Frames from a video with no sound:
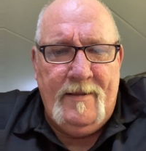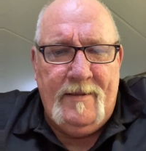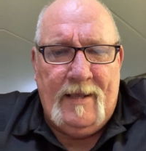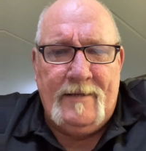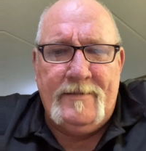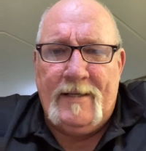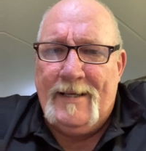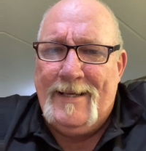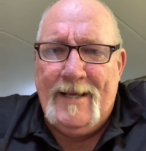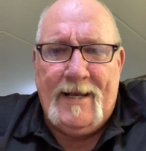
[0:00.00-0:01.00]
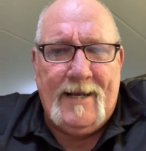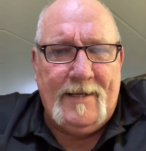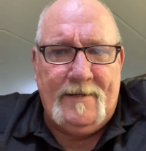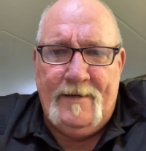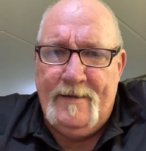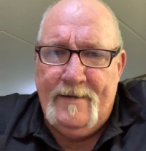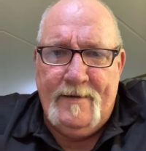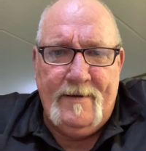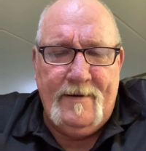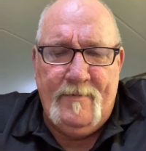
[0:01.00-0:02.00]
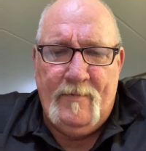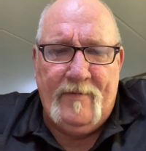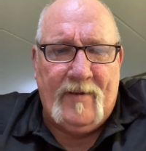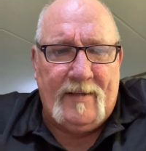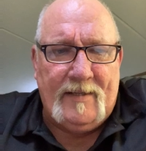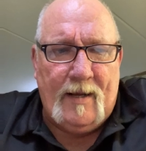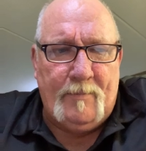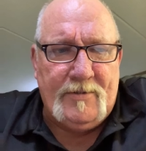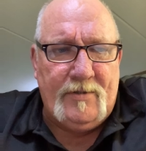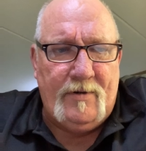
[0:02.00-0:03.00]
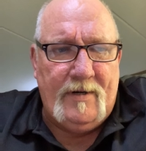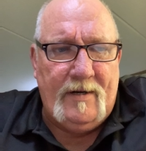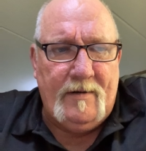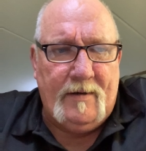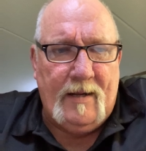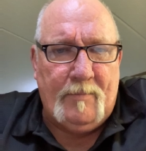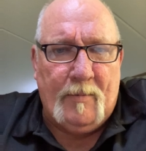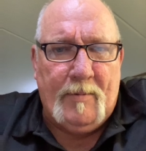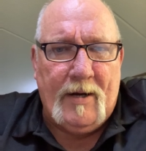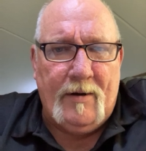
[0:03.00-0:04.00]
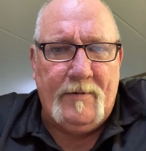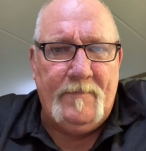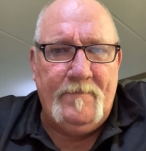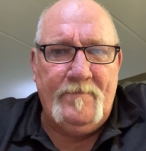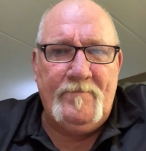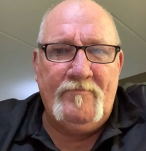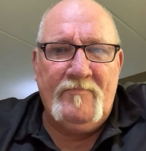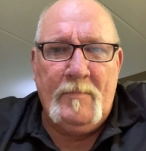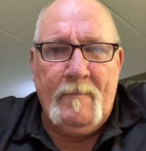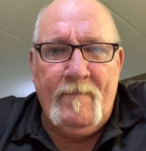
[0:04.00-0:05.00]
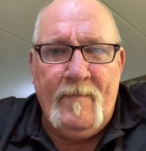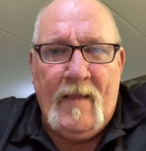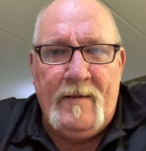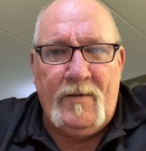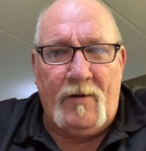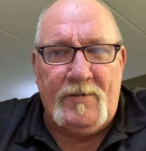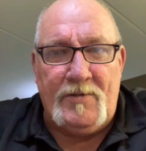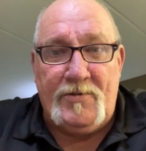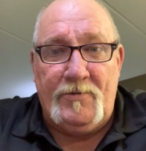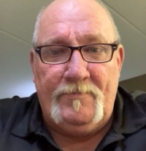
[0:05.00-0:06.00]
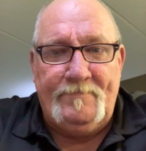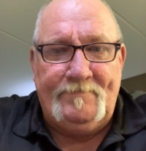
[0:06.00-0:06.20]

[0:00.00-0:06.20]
Thanks to God, we've got the opportunity to get prepared. Talk to you soon.